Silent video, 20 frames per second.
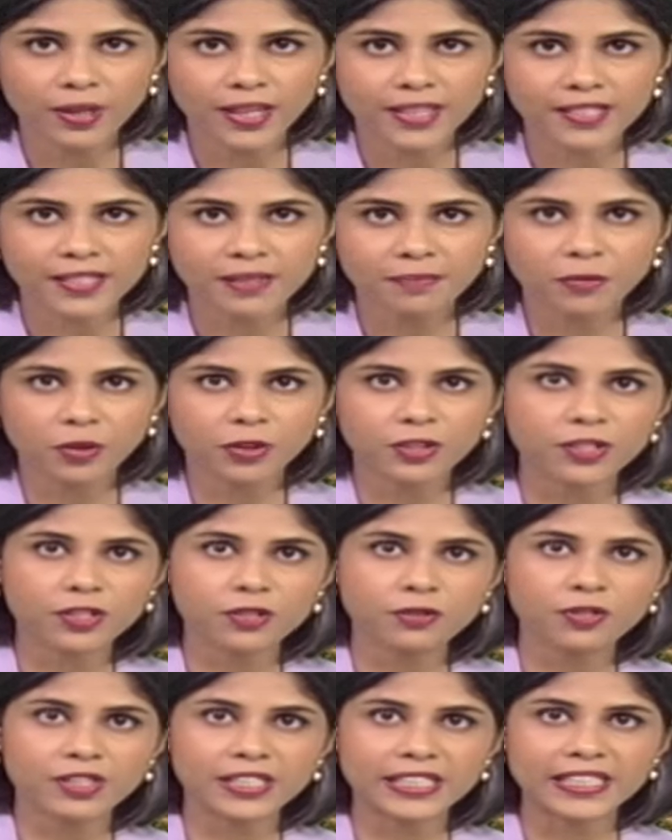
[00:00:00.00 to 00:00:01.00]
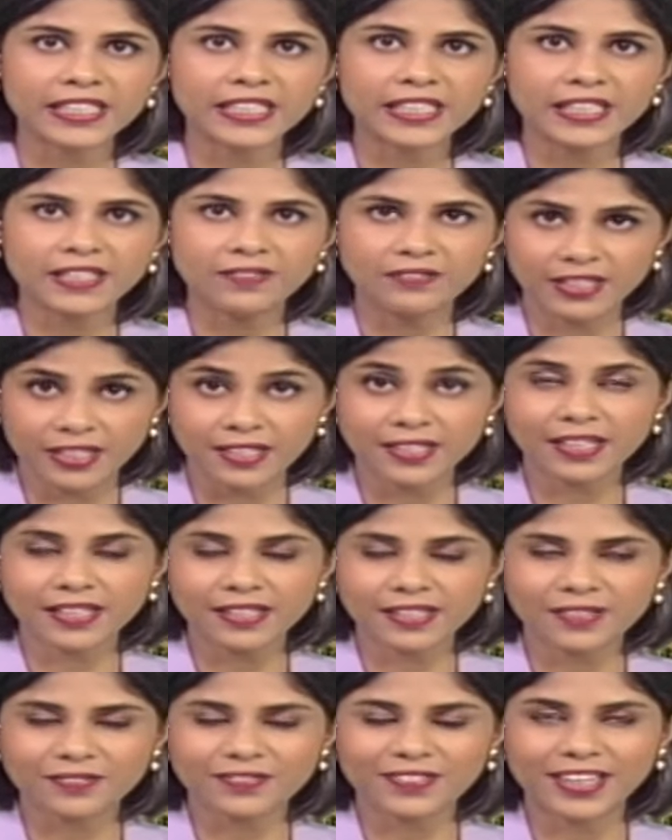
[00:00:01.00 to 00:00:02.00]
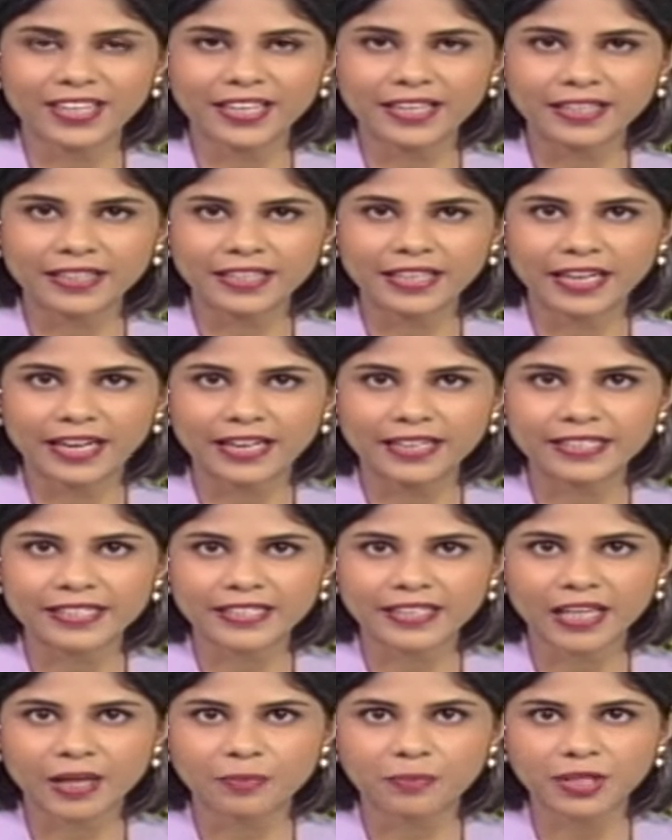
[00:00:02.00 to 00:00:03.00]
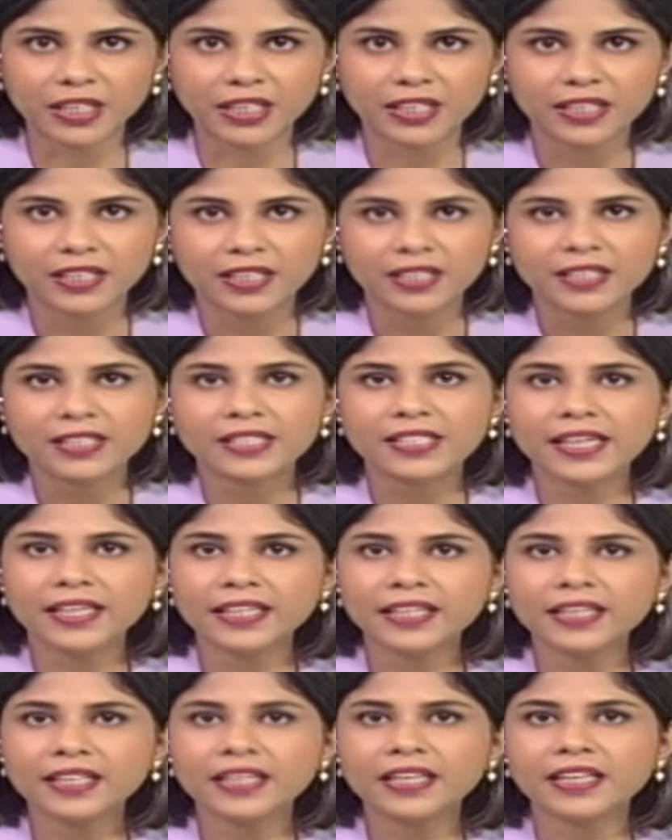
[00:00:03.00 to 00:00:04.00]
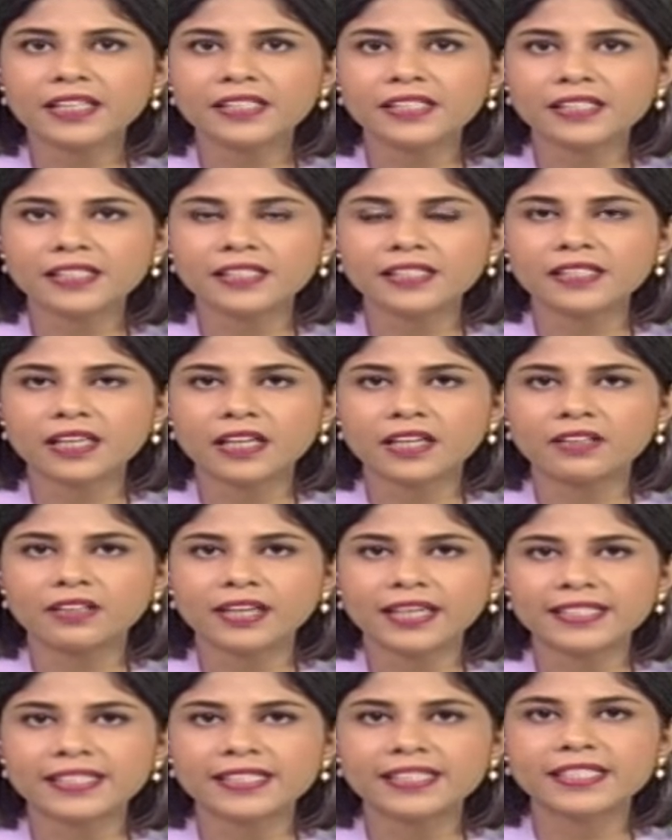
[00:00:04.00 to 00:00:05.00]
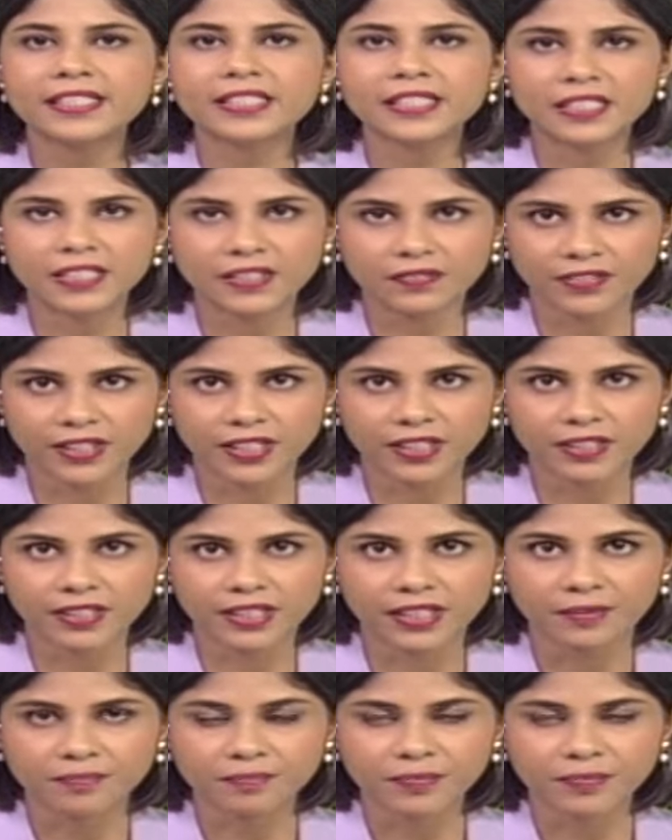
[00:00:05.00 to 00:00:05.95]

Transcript: As the monsoons intensify in the IT capital, dengue cases are rising significantly.